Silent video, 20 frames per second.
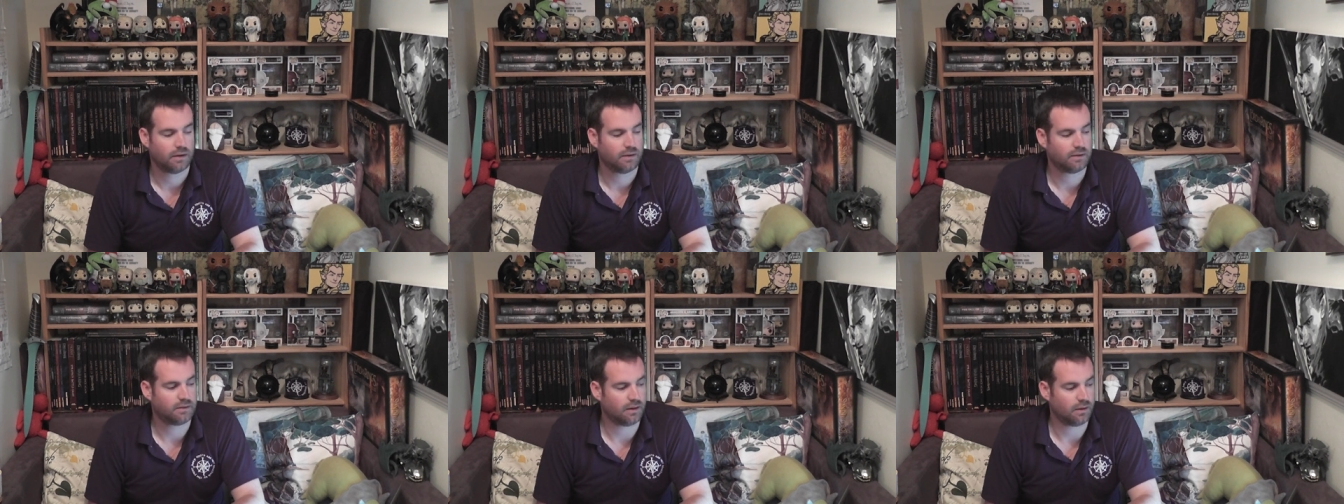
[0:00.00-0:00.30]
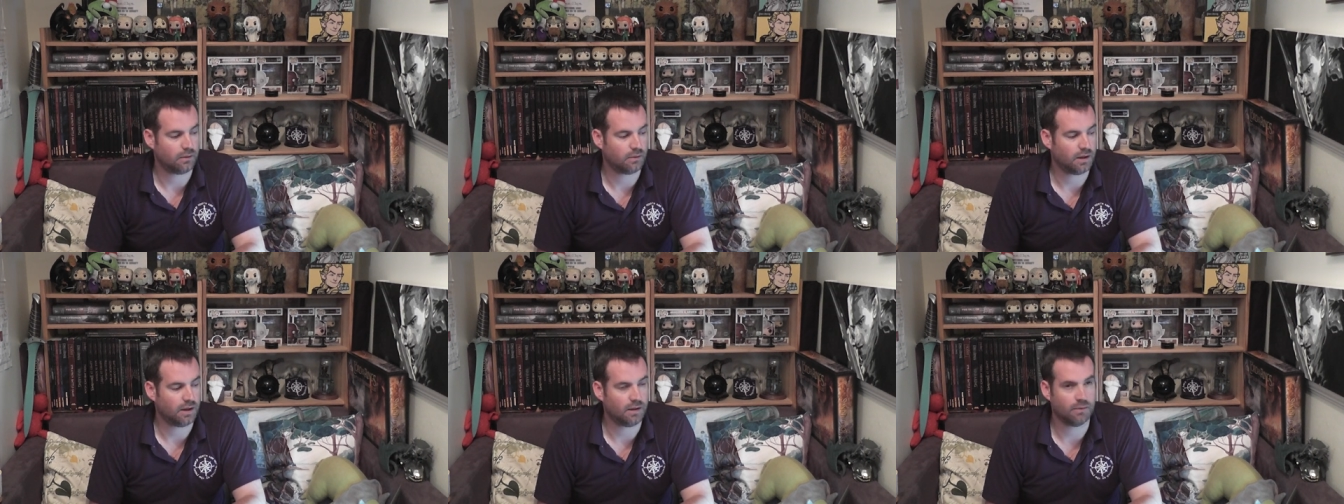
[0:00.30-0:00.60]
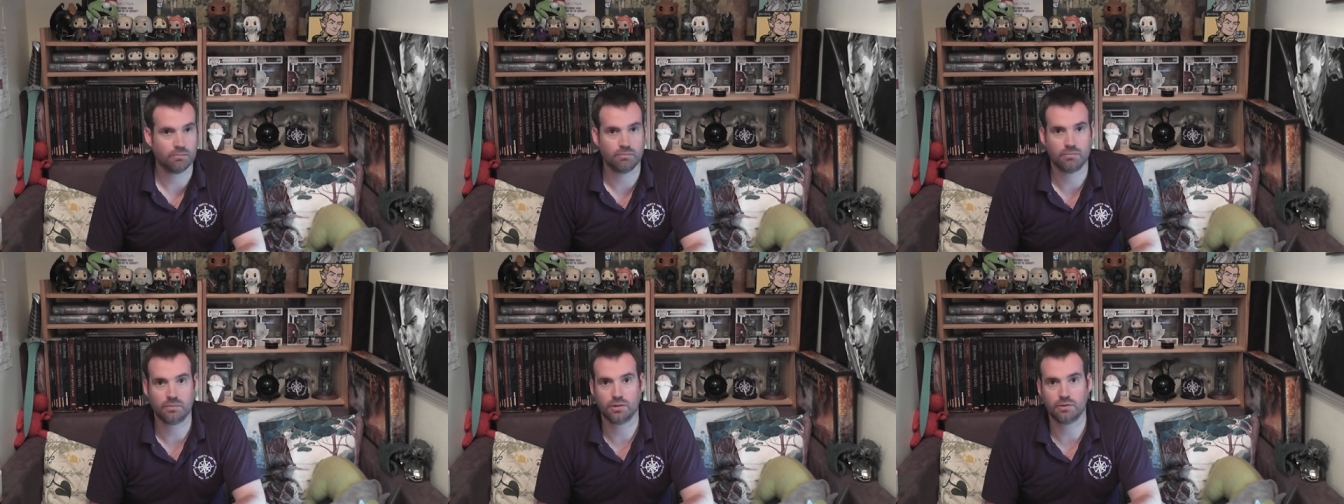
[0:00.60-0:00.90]
So
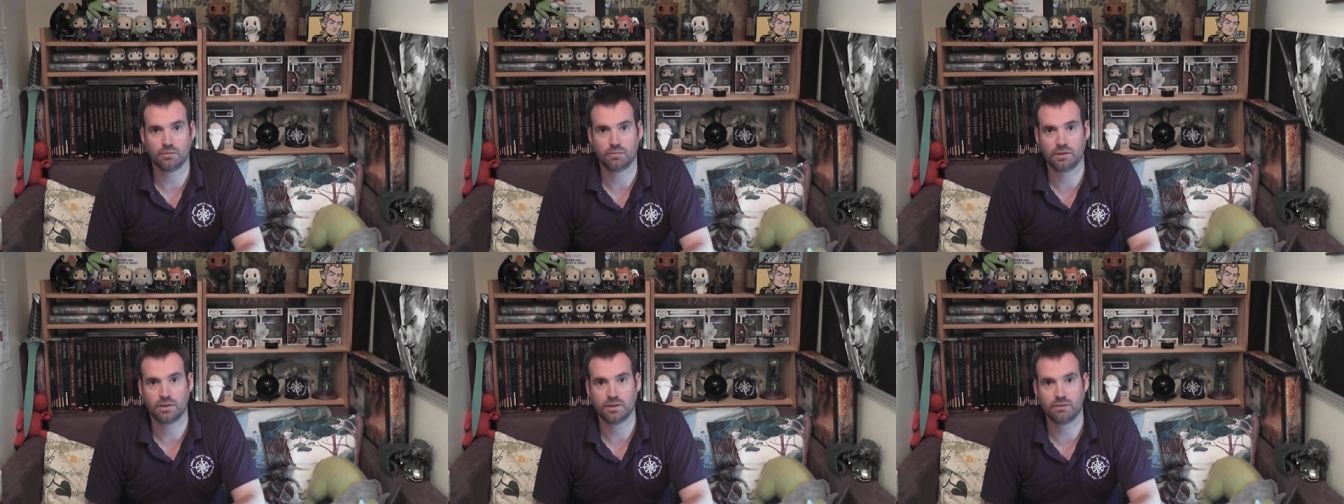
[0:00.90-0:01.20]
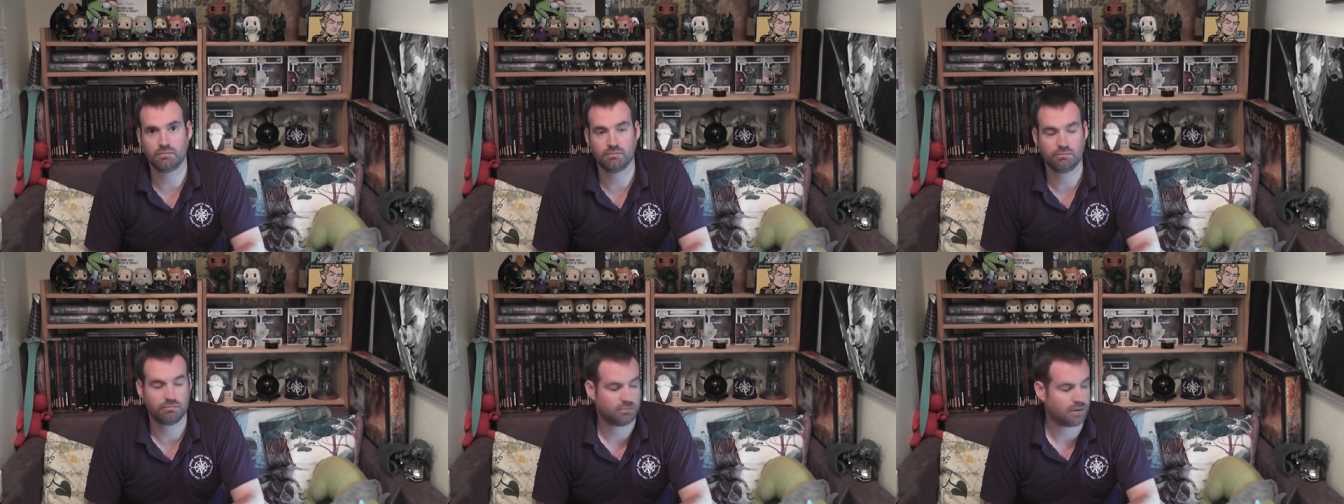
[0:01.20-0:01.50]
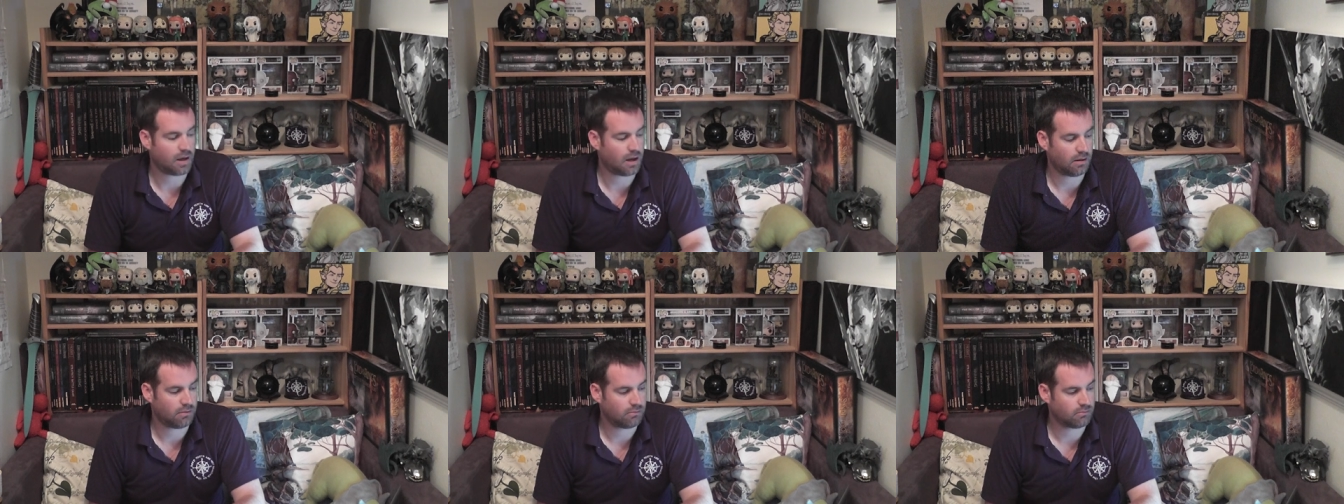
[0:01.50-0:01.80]
um, you'll be
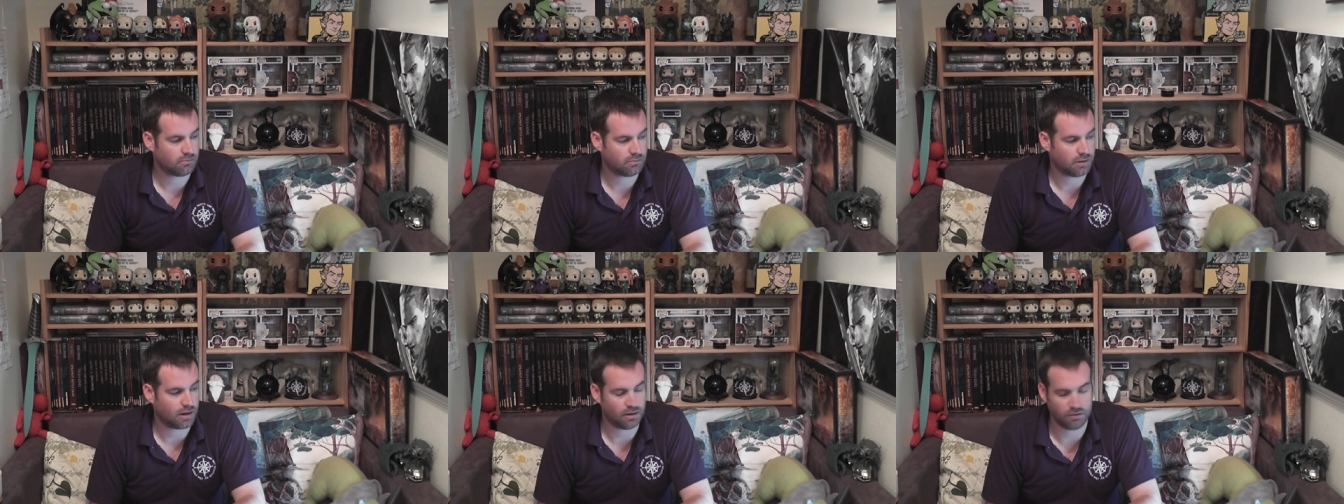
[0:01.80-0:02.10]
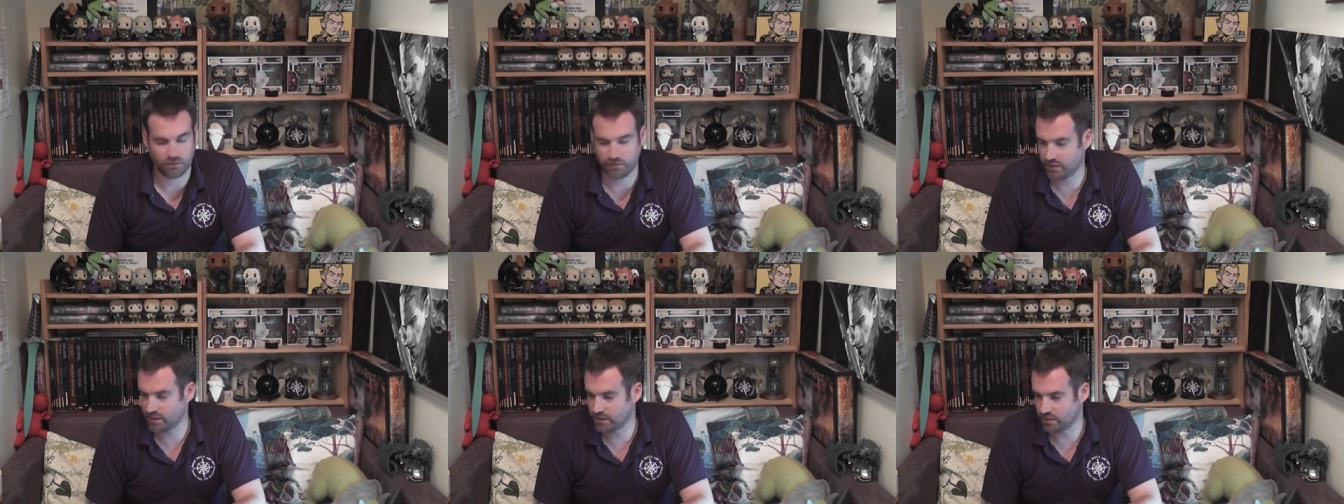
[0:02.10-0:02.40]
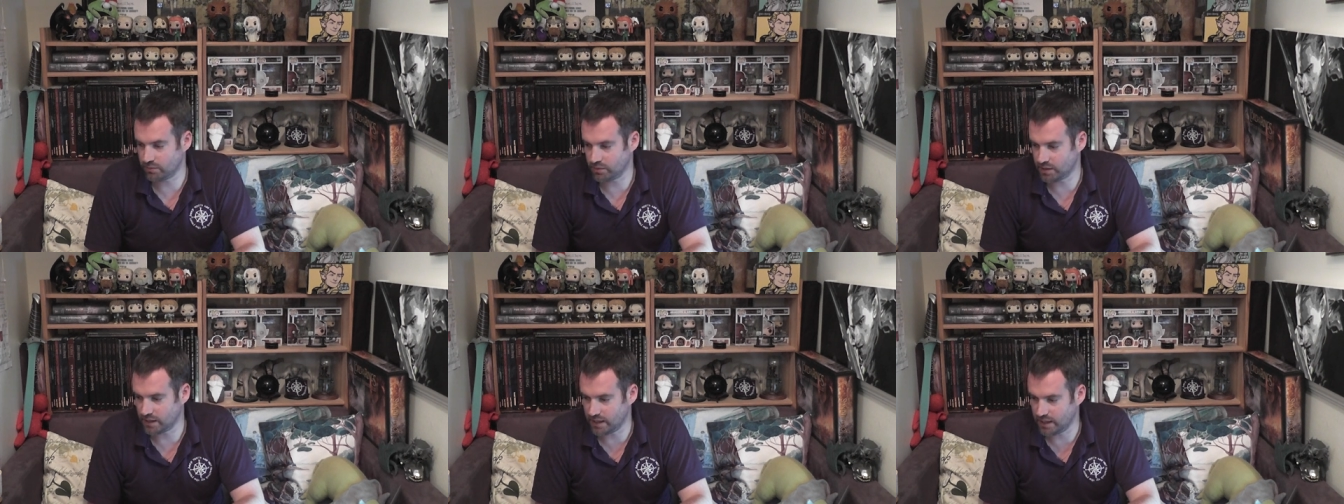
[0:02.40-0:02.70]
yeah, hopefully
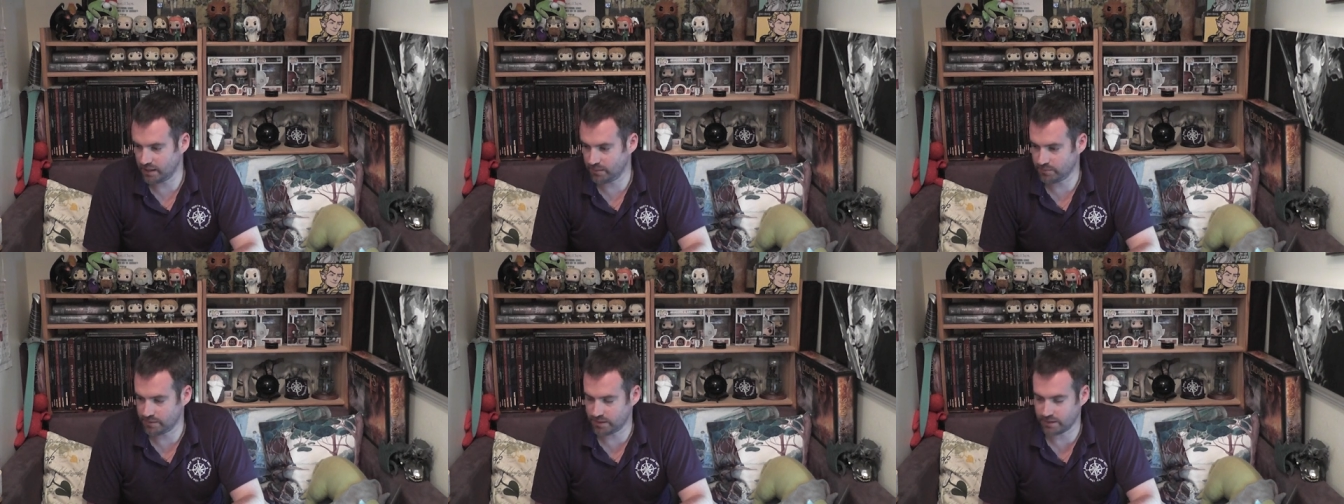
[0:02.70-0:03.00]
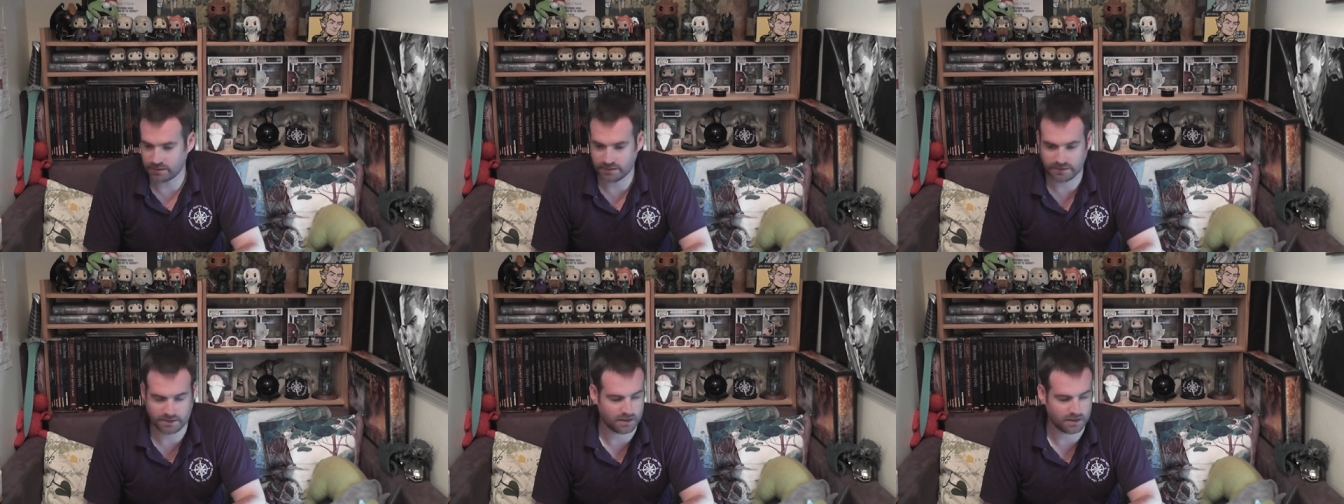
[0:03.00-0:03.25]
I'll get him done.